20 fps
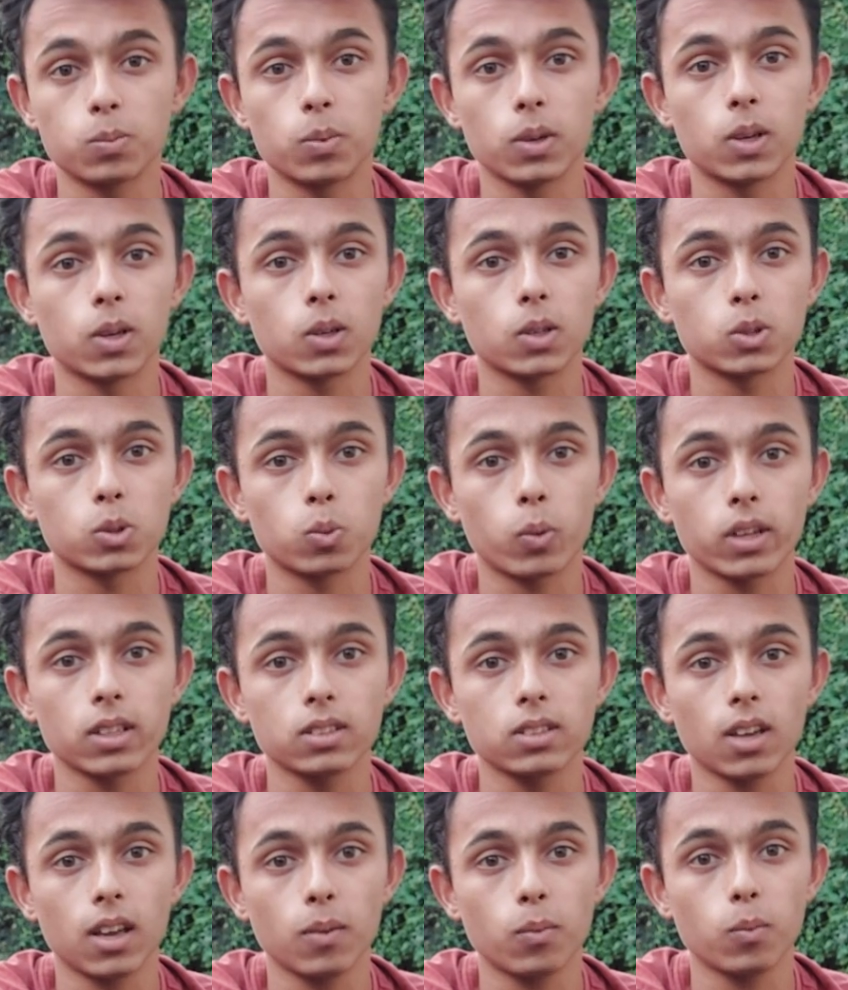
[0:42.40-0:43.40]
because one
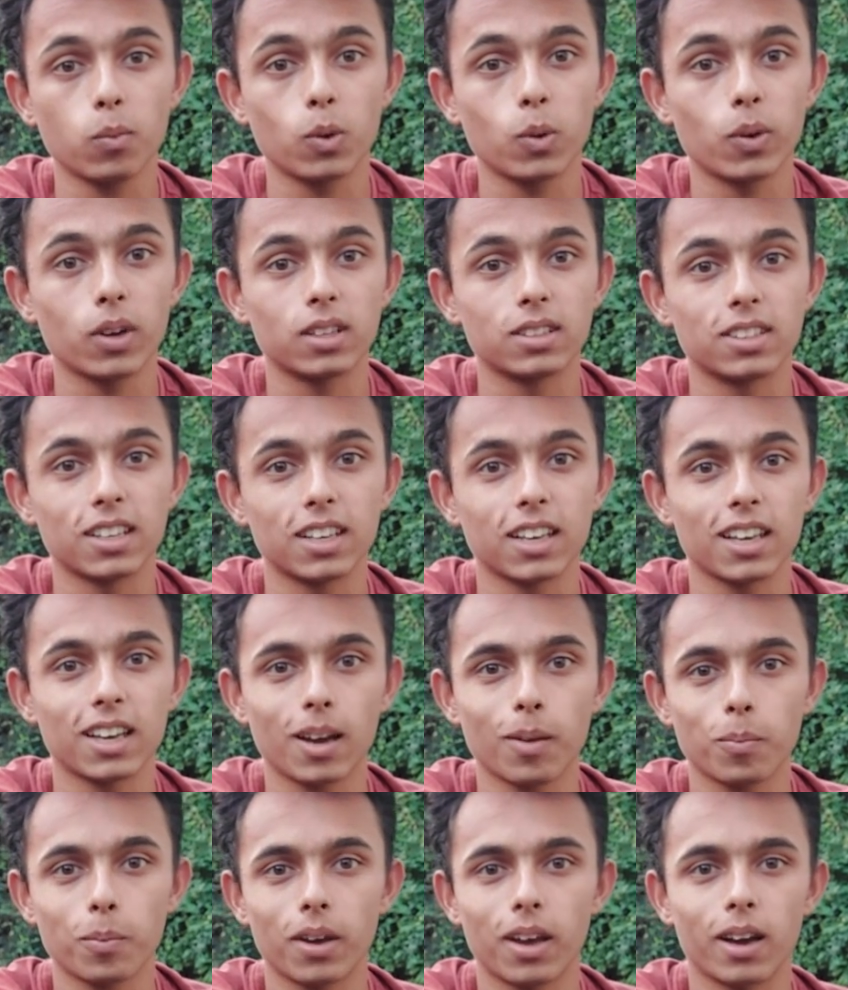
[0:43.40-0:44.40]
time we were digging
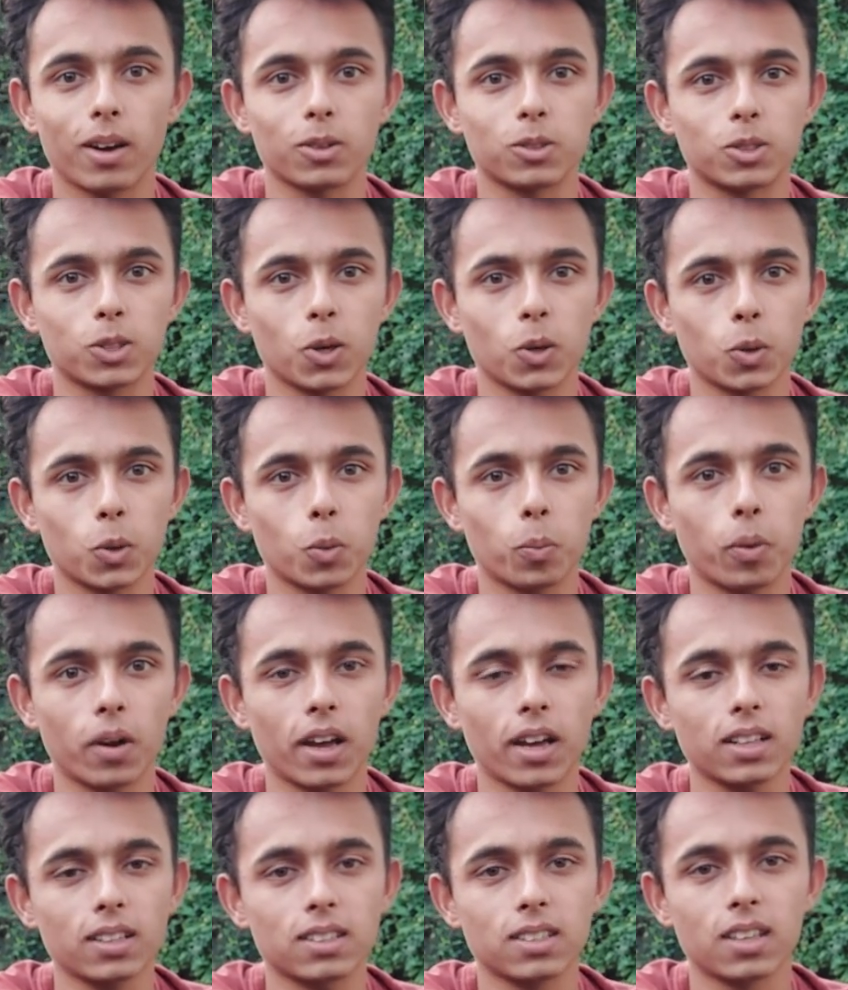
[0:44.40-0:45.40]
up our choco
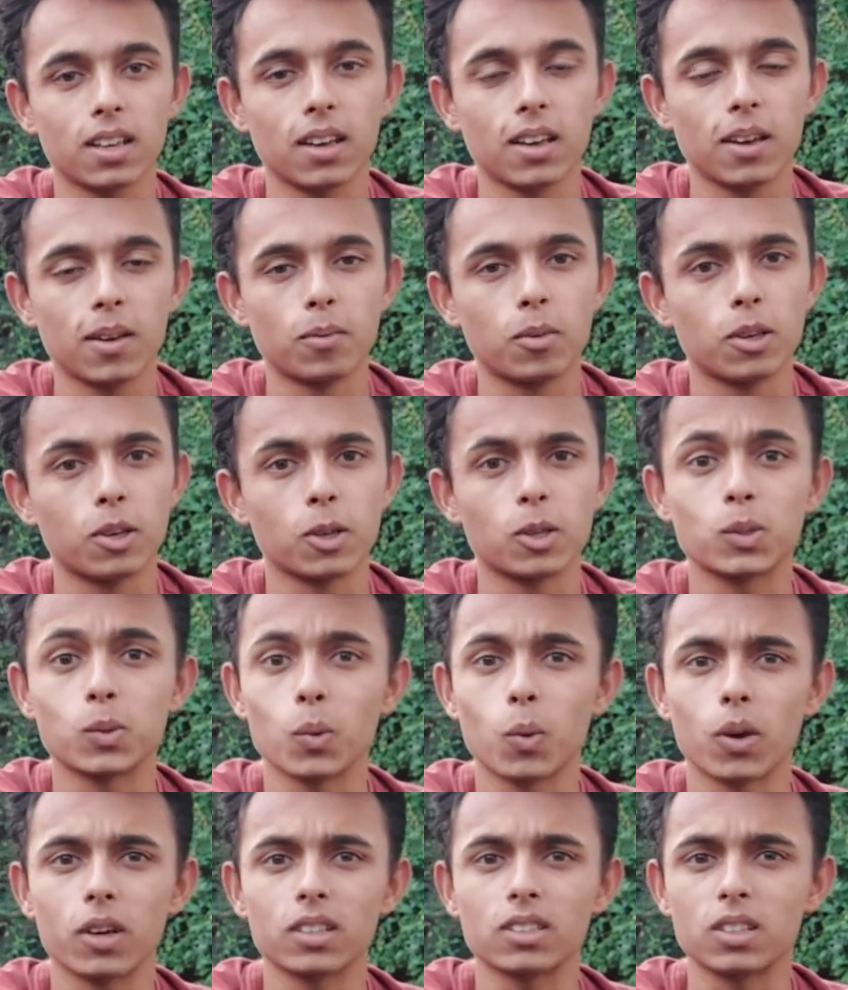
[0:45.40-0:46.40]
plant because we
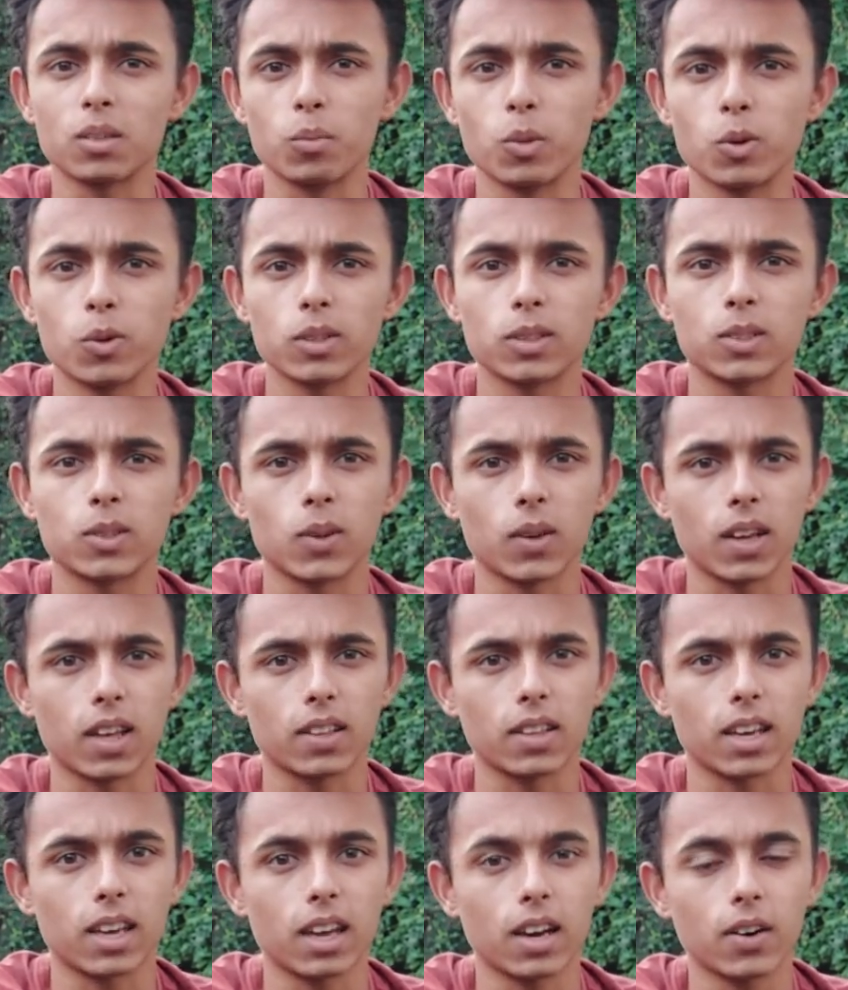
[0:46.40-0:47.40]
wanted to move it to
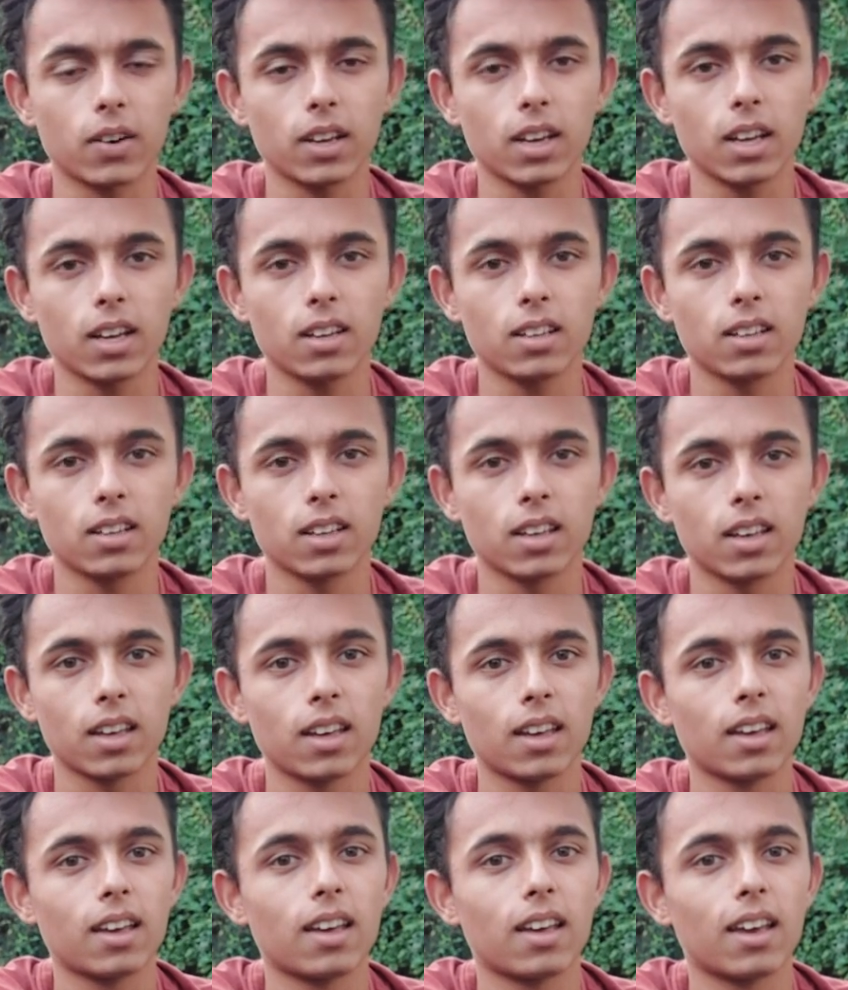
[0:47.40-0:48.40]
another area,
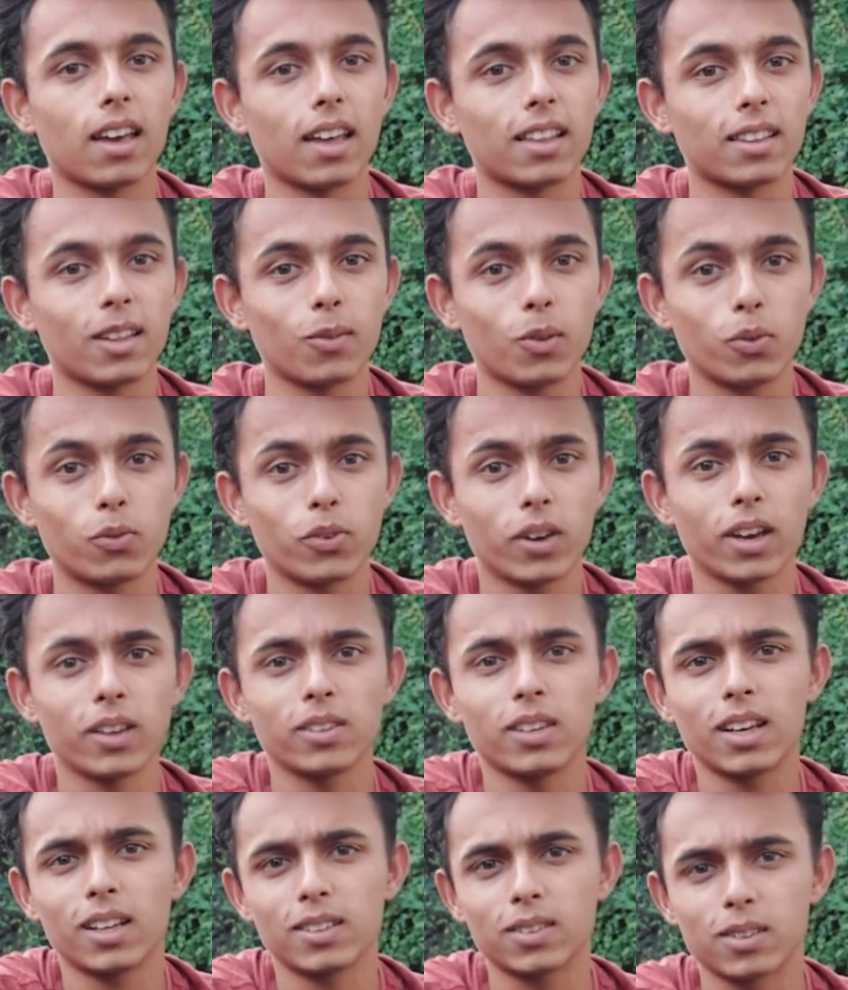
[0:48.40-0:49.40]
and then we
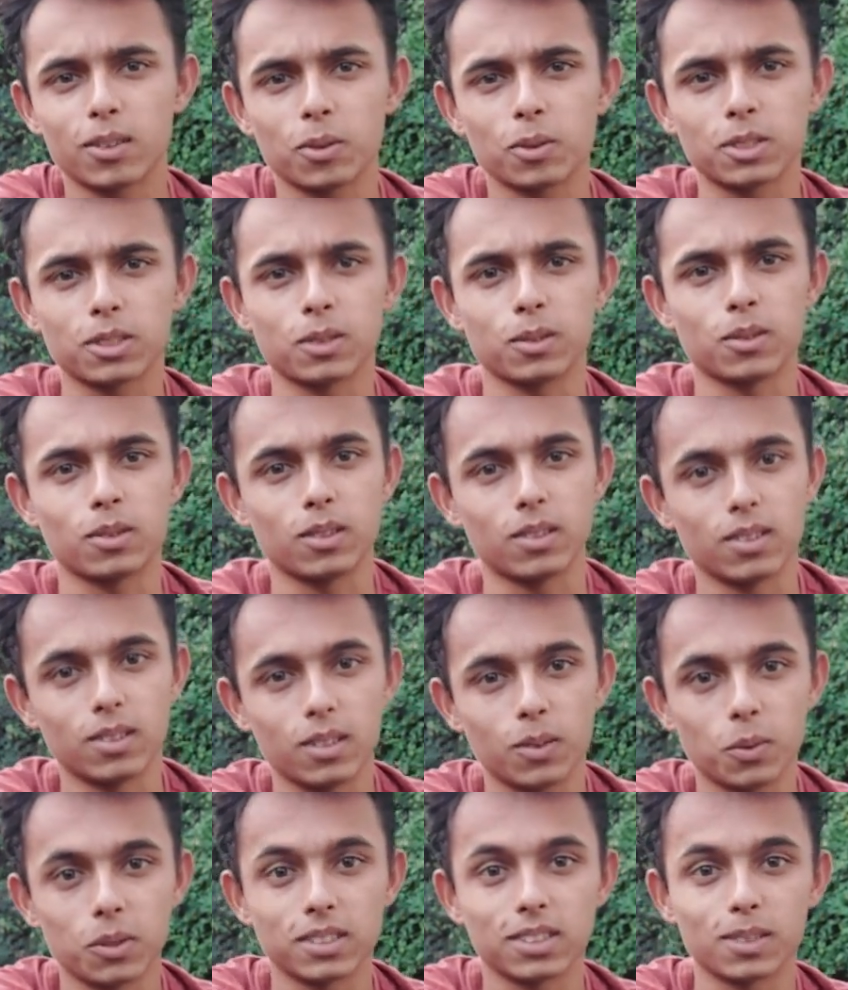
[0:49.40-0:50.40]
found out there
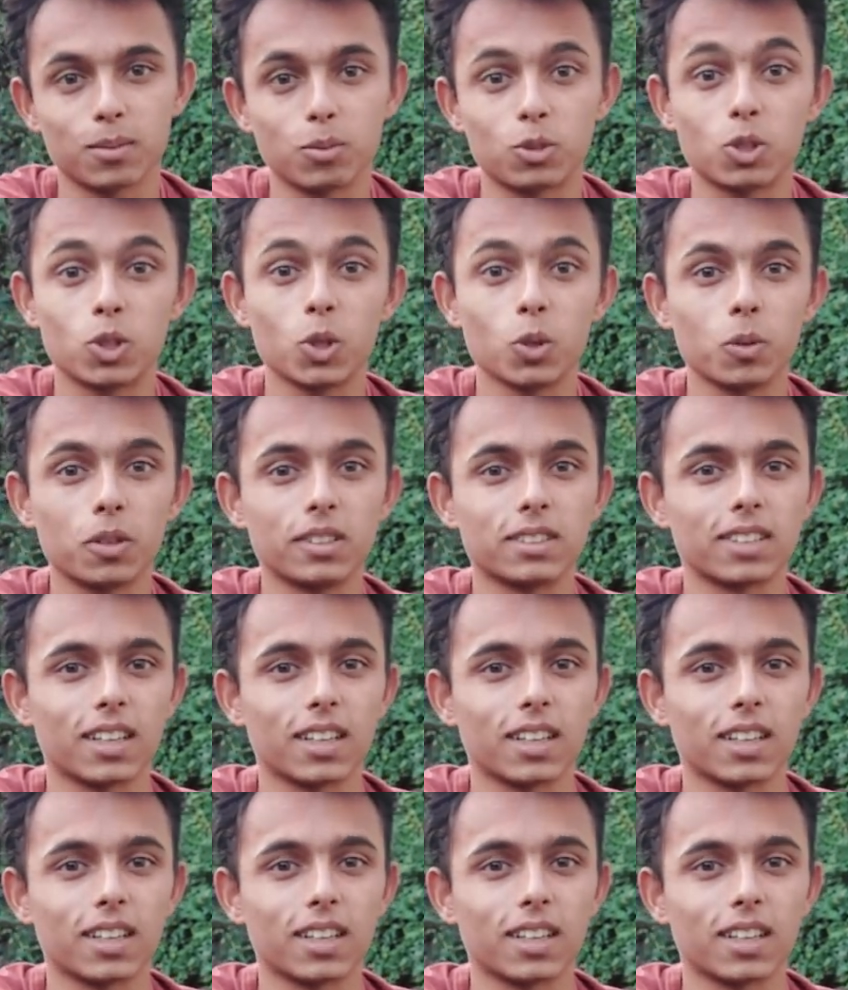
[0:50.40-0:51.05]
were some tubers